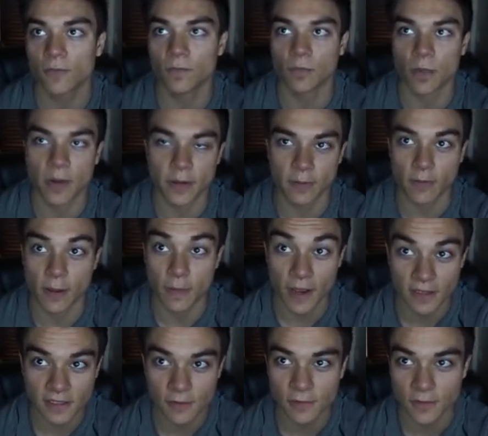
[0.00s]
My, my
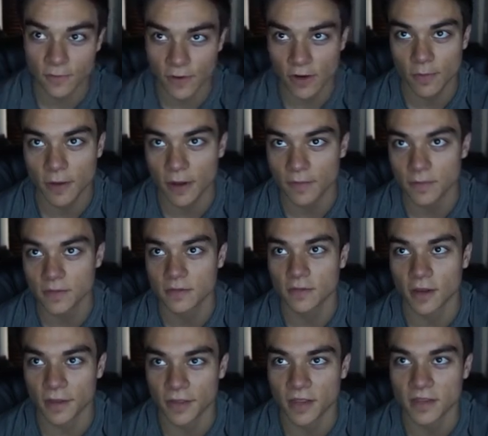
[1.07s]
bicep was very pumped
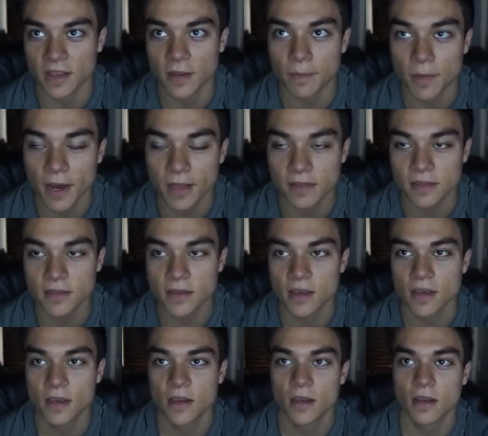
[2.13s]
on that day, but
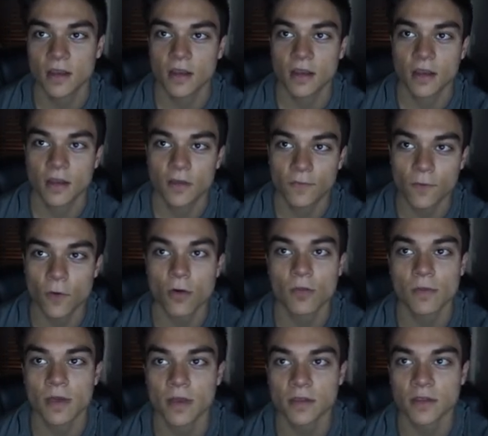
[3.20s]

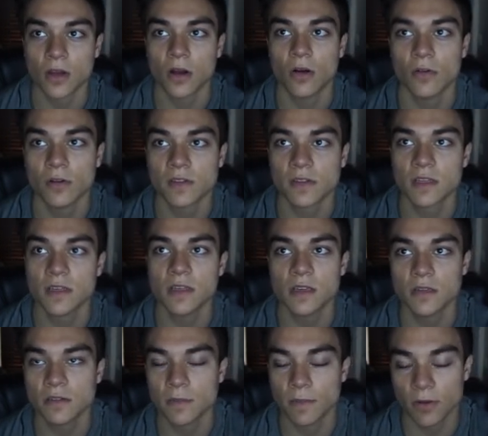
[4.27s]
form is always
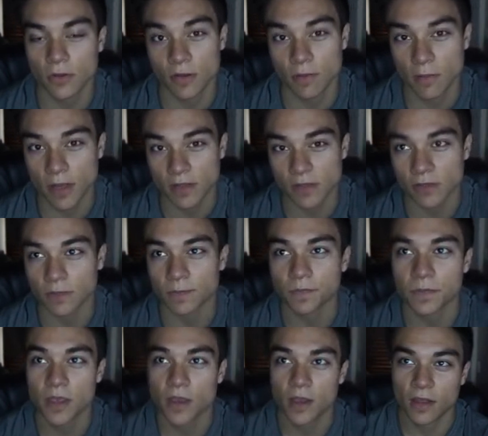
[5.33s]
key to building muscle.
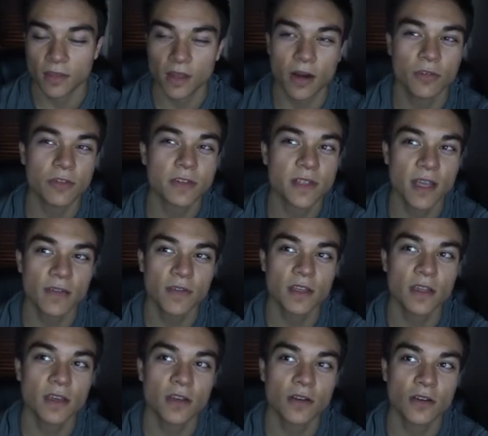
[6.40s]
Now with David
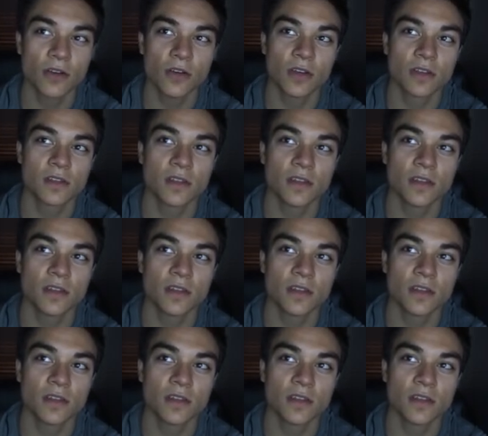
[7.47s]
here, you can